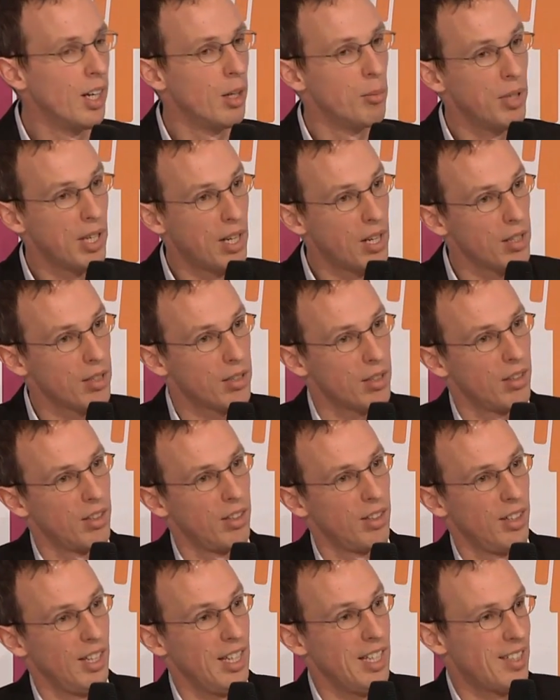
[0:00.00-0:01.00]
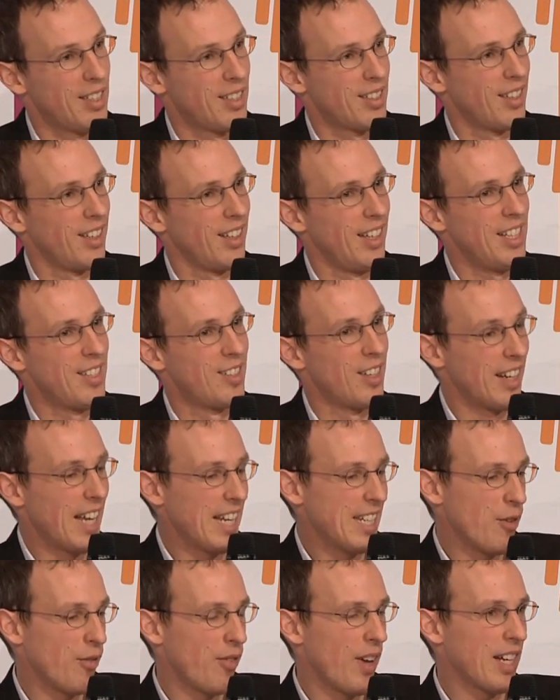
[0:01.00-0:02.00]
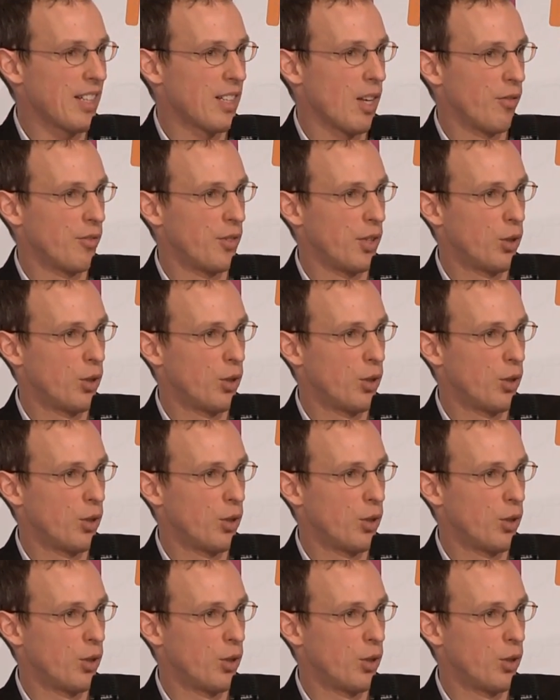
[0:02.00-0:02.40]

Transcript: because it's the net effect of the